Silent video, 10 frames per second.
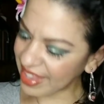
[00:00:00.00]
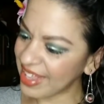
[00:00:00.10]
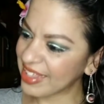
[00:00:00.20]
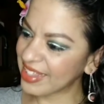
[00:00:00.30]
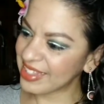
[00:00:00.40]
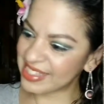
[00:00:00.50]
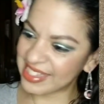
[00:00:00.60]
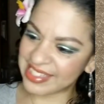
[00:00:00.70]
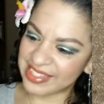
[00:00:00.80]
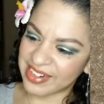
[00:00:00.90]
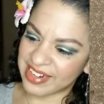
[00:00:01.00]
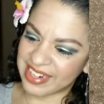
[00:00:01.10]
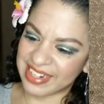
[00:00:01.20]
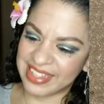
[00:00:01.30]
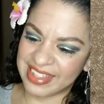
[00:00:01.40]
let's get
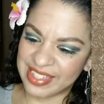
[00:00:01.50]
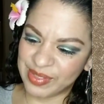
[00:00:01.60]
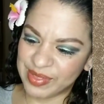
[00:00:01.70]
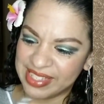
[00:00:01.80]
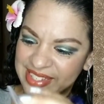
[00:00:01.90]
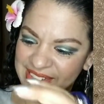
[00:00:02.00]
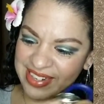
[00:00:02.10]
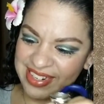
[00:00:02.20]
started. These ones are